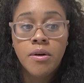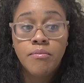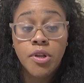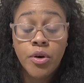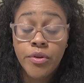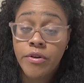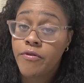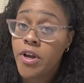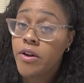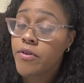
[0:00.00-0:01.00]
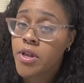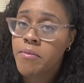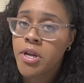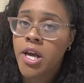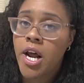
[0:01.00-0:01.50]
below their feet for
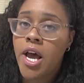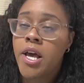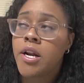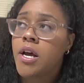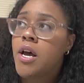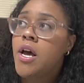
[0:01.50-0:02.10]
them to get ahead.